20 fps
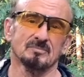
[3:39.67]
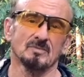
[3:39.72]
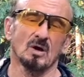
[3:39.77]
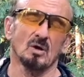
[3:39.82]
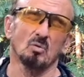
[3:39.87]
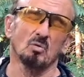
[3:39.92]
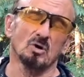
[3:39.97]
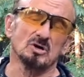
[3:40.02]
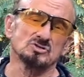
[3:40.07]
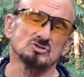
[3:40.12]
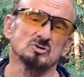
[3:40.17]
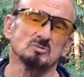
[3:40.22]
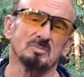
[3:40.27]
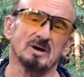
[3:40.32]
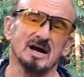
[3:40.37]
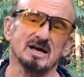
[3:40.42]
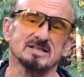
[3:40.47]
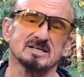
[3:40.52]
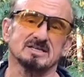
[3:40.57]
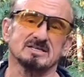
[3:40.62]
Once you
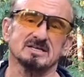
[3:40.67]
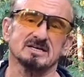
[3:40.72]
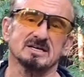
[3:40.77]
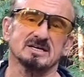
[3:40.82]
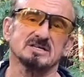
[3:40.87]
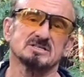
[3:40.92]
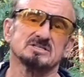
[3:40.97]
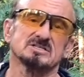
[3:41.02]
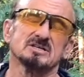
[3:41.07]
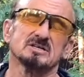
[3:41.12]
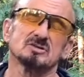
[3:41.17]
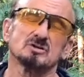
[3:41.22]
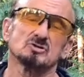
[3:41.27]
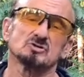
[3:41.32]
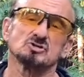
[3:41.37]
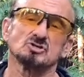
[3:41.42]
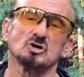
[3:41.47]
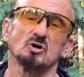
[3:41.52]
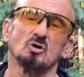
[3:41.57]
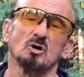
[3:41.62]
buy the tickets, they'll
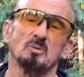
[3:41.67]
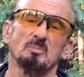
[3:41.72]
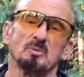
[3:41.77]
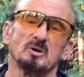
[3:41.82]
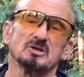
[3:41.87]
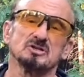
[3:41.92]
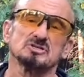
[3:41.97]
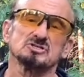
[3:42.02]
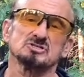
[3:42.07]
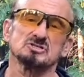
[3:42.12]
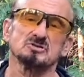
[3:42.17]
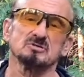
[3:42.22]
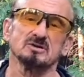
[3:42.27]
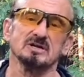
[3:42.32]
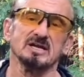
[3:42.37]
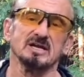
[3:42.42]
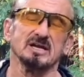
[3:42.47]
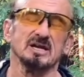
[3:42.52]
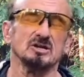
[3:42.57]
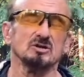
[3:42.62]
show up on the
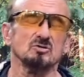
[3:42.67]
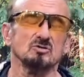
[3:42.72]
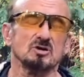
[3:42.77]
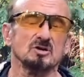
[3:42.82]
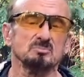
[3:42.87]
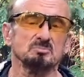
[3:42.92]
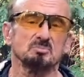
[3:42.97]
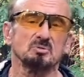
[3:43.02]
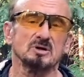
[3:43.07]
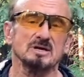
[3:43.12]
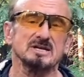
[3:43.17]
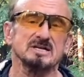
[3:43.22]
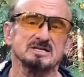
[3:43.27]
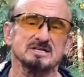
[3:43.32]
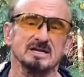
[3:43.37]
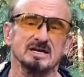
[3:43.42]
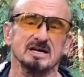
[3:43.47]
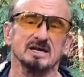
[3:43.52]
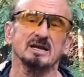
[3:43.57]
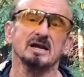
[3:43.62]
screen and you can print a
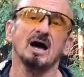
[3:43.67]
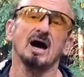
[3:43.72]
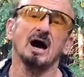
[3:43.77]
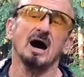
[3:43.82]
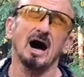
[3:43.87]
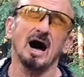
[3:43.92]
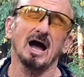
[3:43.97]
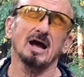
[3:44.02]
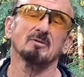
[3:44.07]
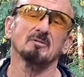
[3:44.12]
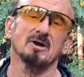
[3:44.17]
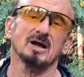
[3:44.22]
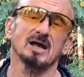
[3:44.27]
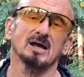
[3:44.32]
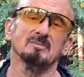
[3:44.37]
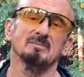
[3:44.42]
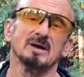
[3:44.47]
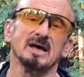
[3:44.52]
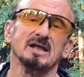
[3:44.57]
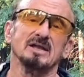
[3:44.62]
ticket. I
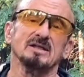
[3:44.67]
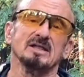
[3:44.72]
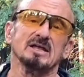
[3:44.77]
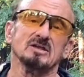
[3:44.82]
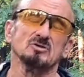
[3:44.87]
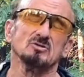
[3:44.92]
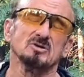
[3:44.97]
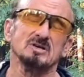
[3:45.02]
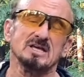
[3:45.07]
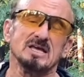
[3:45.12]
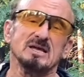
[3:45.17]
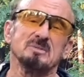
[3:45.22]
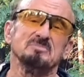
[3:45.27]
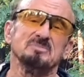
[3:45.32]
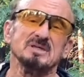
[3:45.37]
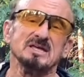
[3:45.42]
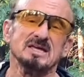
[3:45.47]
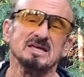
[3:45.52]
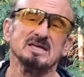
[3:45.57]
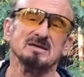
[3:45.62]
recommend that you keep
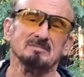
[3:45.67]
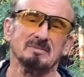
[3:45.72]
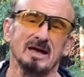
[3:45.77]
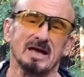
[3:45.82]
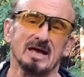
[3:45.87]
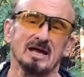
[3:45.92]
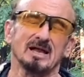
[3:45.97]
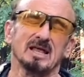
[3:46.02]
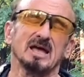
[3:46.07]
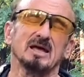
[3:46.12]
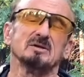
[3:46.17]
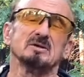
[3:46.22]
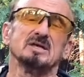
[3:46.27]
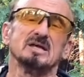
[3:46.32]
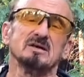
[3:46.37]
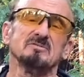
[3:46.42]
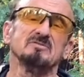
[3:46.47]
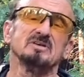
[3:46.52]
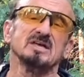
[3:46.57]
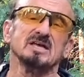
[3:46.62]
the email and
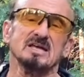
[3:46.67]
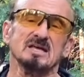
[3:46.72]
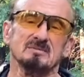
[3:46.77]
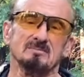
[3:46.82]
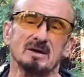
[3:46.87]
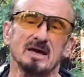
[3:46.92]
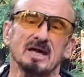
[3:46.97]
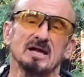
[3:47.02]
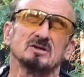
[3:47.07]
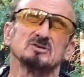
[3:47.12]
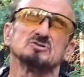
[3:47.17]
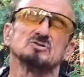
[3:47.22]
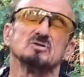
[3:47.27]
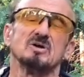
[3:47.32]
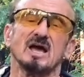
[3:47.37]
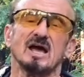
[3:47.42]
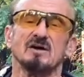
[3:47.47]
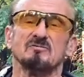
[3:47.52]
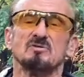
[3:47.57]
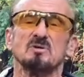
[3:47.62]
give the email to
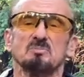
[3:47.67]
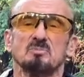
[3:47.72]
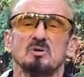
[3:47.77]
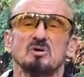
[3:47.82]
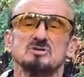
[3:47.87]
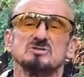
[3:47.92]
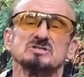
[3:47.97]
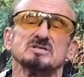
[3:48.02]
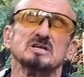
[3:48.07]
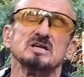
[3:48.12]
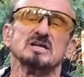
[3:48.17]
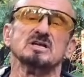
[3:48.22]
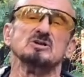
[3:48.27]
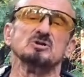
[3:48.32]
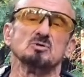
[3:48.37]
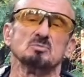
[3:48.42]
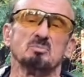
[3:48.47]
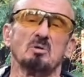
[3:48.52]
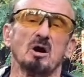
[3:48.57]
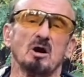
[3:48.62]
every person in
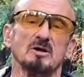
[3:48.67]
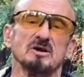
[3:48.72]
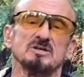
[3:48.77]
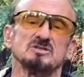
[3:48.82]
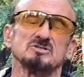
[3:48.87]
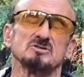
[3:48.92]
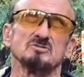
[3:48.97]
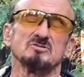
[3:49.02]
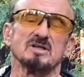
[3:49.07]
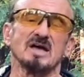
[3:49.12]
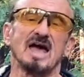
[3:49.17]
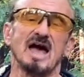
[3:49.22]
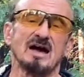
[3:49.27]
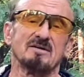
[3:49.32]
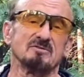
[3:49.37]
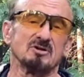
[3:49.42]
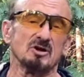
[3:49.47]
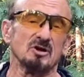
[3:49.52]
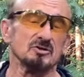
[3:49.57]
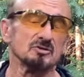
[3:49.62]
your party so they have
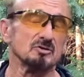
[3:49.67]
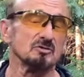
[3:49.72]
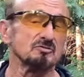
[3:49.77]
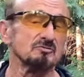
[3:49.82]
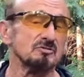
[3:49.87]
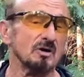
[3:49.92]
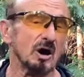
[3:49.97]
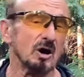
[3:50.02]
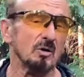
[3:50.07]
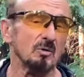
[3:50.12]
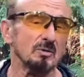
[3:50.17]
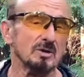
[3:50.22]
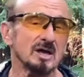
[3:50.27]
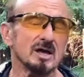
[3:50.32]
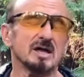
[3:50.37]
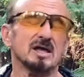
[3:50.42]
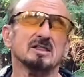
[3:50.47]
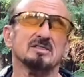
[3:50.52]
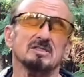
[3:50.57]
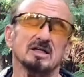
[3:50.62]
it on their phone.
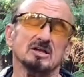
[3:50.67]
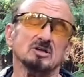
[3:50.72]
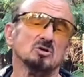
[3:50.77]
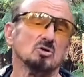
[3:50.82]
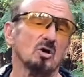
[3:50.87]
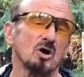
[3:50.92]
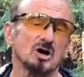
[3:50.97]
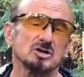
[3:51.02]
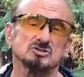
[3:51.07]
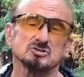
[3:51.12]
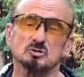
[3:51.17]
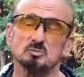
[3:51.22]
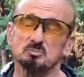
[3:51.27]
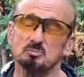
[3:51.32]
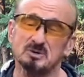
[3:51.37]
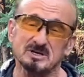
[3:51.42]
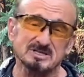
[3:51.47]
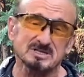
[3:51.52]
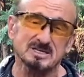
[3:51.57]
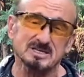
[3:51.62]
Then you also
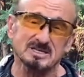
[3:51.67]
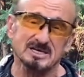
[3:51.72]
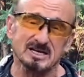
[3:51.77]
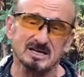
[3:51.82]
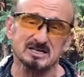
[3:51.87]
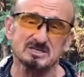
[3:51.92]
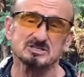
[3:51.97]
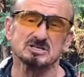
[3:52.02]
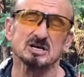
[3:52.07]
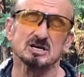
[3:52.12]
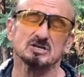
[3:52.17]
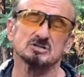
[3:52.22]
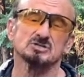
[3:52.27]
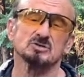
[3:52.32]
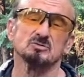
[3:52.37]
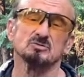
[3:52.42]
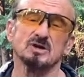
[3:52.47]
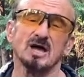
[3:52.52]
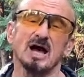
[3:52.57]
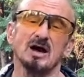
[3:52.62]
print the tickets, so
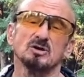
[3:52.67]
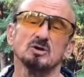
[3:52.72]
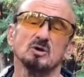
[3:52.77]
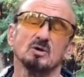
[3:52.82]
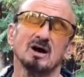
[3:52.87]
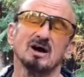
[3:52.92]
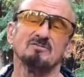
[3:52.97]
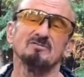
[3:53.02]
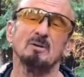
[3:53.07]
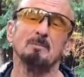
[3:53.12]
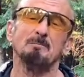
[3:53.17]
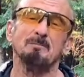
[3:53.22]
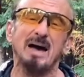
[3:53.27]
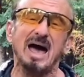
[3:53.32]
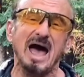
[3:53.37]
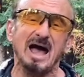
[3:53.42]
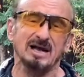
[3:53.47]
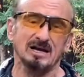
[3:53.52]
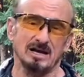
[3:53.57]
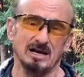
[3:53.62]
now you have a
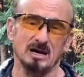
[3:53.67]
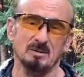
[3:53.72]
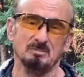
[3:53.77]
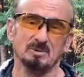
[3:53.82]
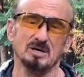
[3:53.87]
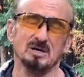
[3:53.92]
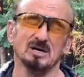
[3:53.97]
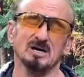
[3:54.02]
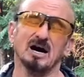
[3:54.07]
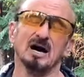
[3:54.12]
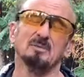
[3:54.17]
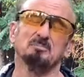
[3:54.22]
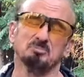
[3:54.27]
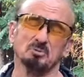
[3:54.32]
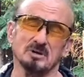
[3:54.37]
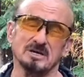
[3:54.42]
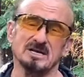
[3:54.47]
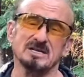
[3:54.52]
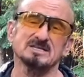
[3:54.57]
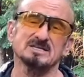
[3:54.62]
backup, a
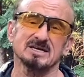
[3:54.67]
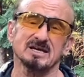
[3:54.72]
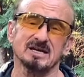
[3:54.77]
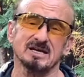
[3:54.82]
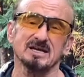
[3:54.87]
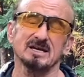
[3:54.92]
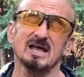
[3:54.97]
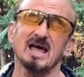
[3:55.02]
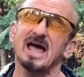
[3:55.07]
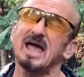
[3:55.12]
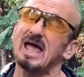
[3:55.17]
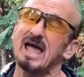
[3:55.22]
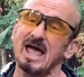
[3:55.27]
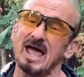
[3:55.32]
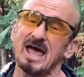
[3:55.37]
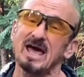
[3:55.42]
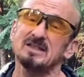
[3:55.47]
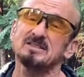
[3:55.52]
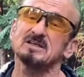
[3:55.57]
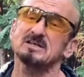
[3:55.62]
printed ticket,
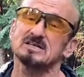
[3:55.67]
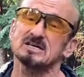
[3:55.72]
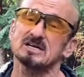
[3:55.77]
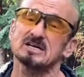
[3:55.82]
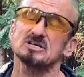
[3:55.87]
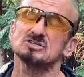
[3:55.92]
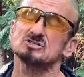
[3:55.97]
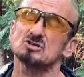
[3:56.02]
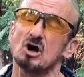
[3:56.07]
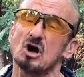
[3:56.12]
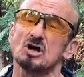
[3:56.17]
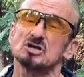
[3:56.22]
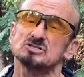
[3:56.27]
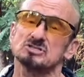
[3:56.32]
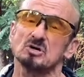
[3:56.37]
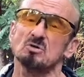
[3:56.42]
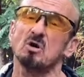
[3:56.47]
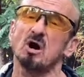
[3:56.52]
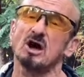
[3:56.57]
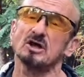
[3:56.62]
and the tickets
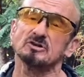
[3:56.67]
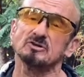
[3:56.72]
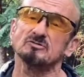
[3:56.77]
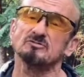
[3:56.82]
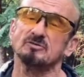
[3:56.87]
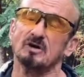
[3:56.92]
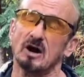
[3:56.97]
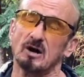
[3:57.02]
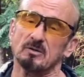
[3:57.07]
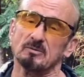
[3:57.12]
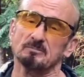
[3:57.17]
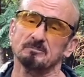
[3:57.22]
also on your phone.